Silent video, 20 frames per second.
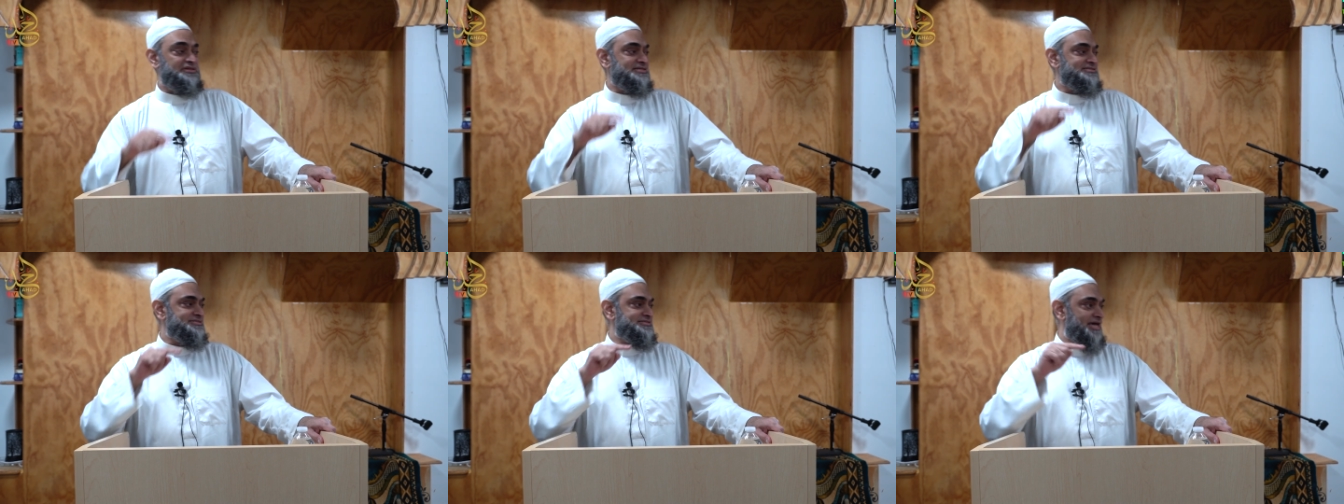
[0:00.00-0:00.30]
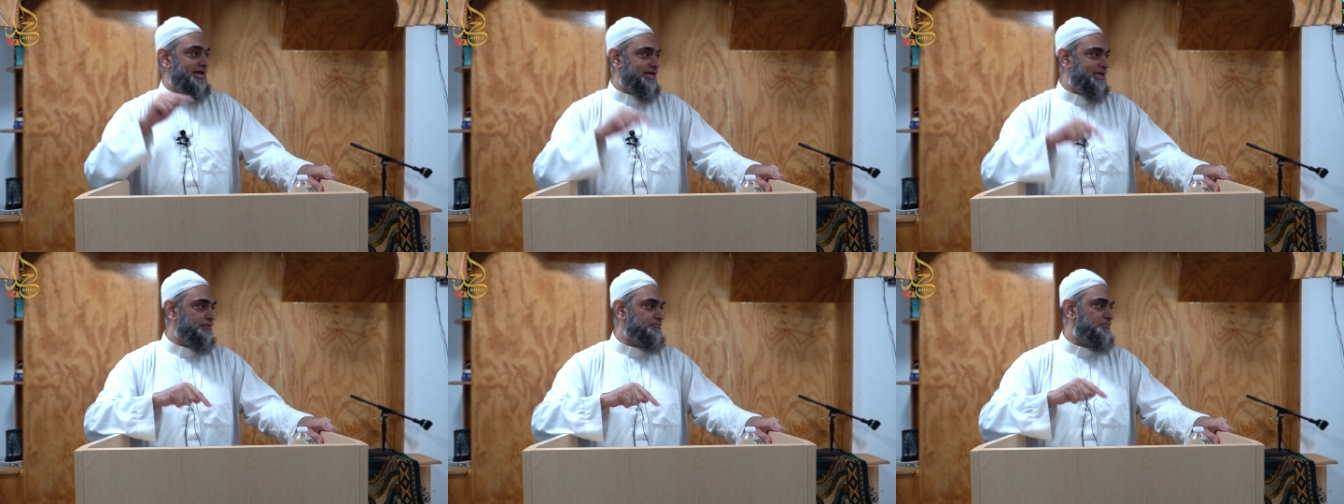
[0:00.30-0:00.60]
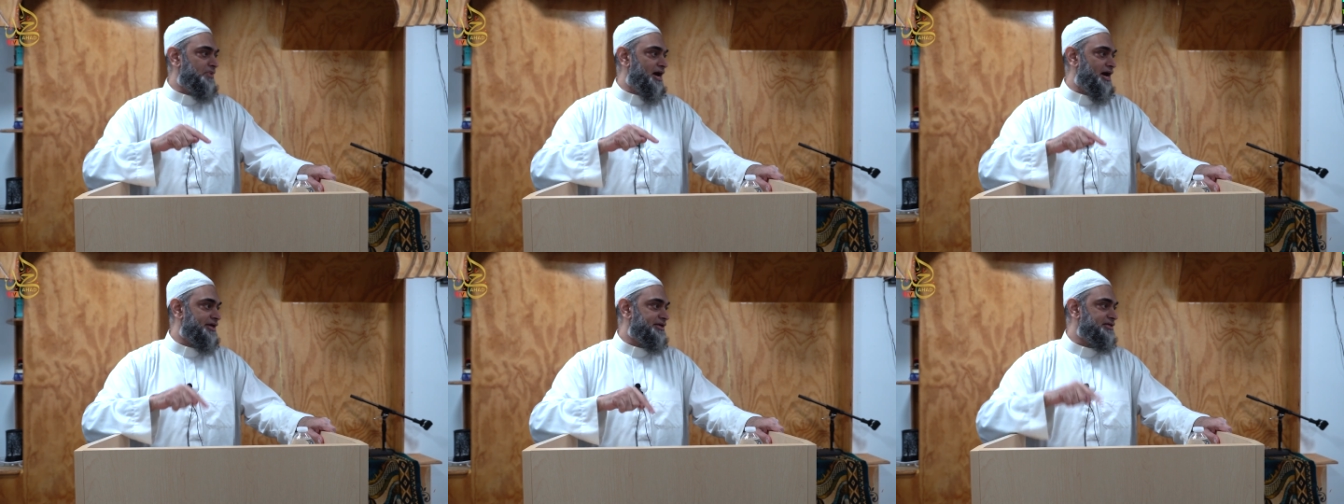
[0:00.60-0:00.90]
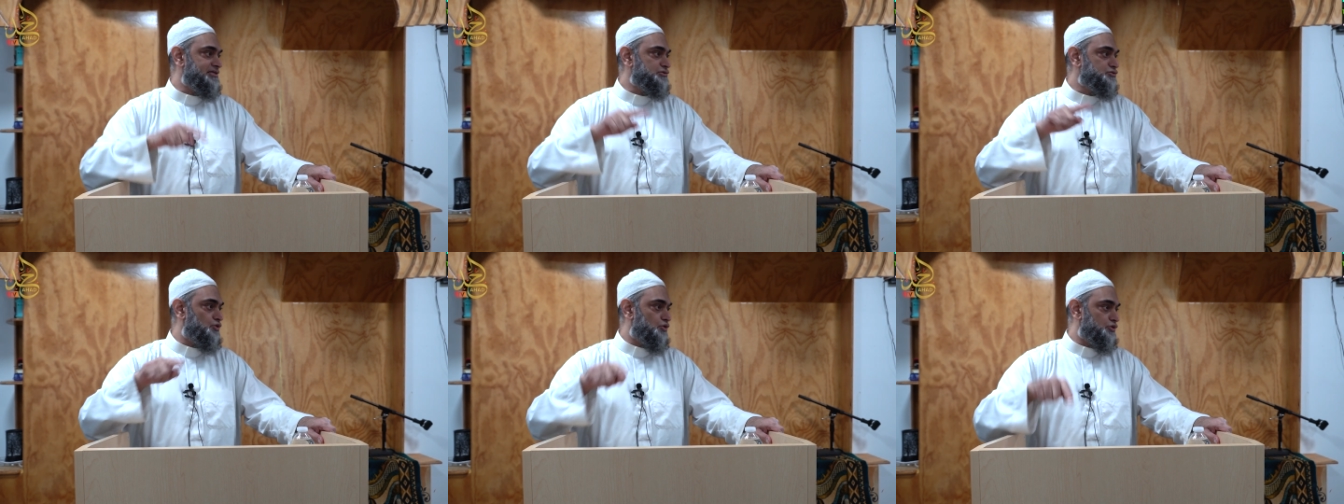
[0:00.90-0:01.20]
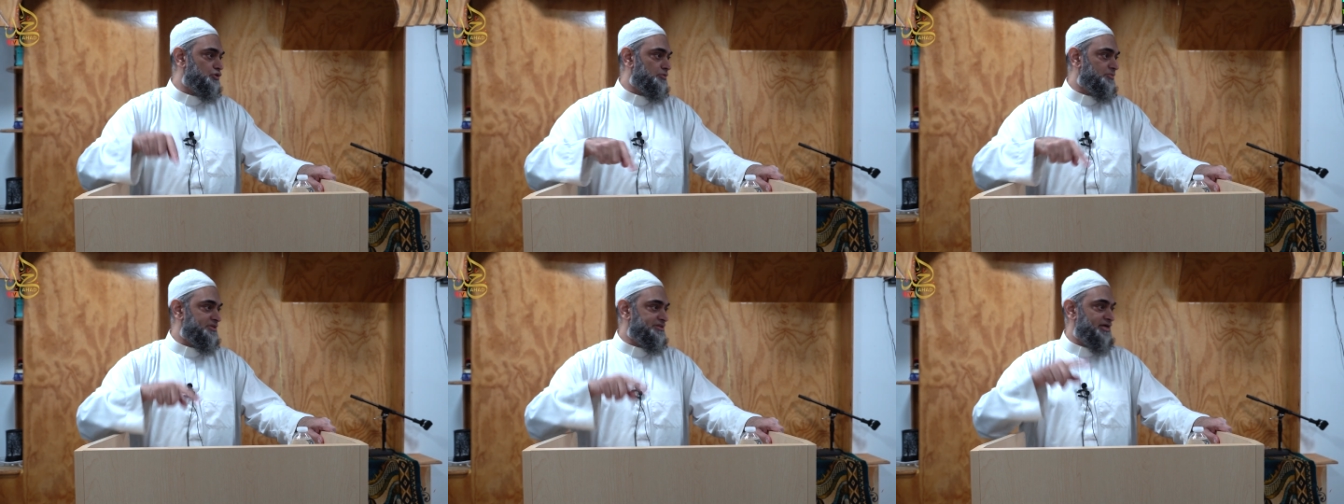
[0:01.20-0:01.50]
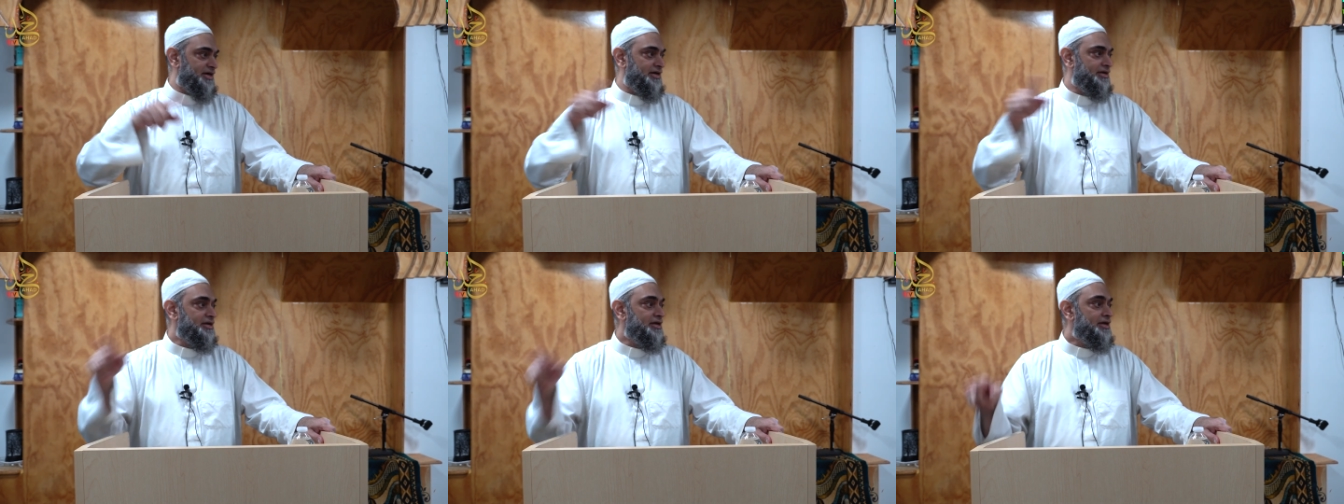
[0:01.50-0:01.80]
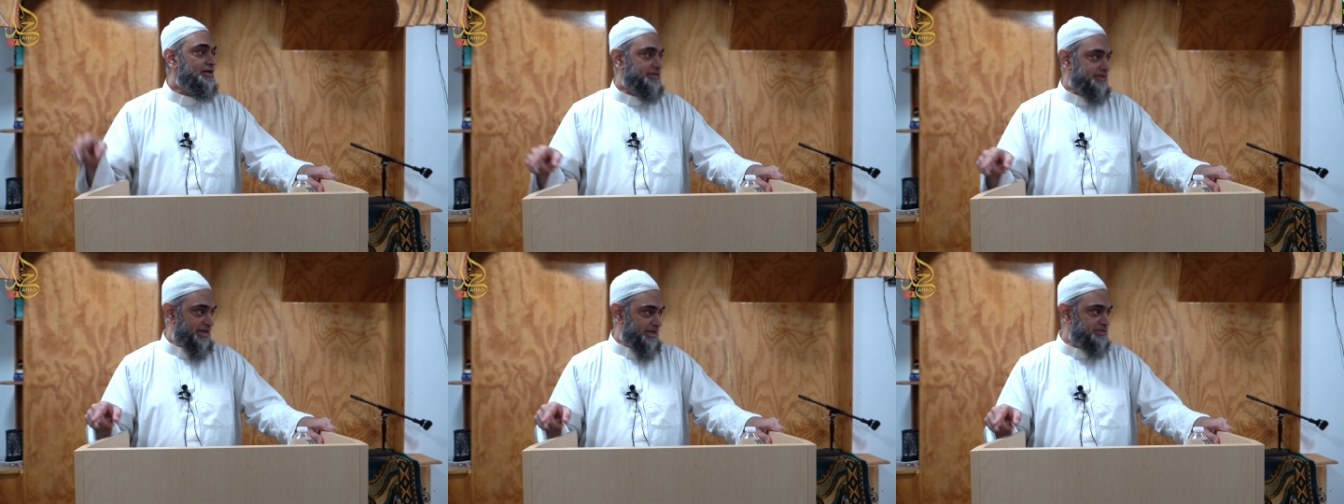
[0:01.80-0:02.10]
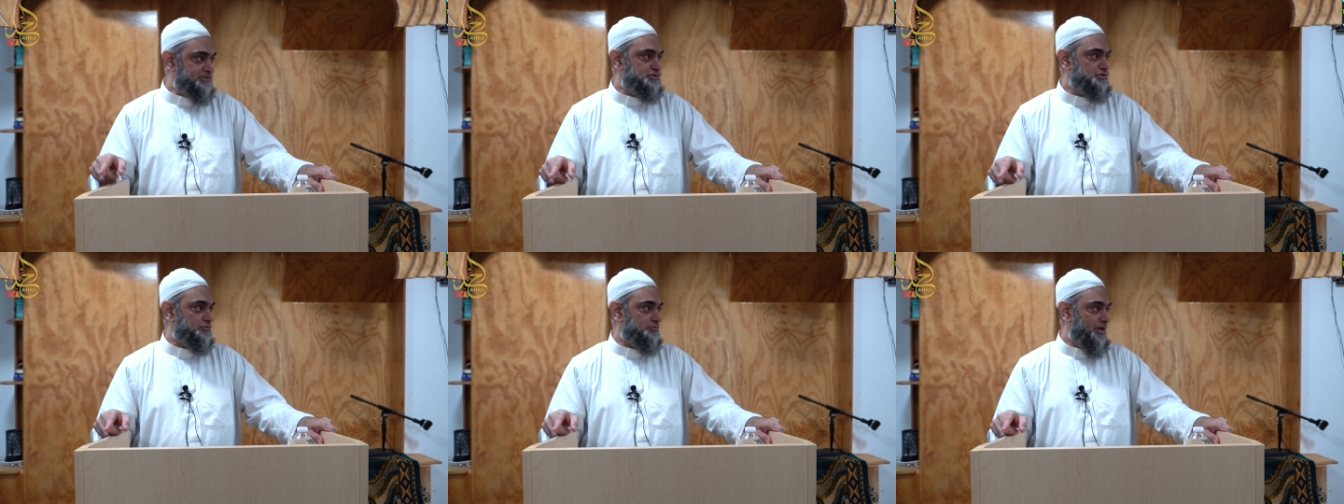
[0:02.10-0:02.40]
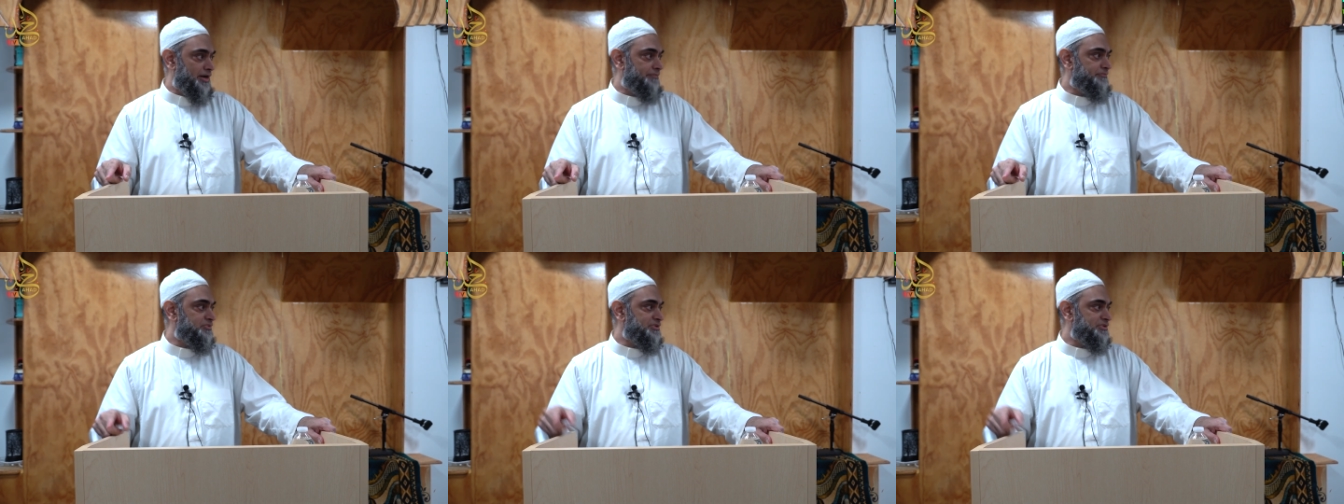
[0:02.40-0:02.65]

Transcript: The second part is going to be the next Jummah.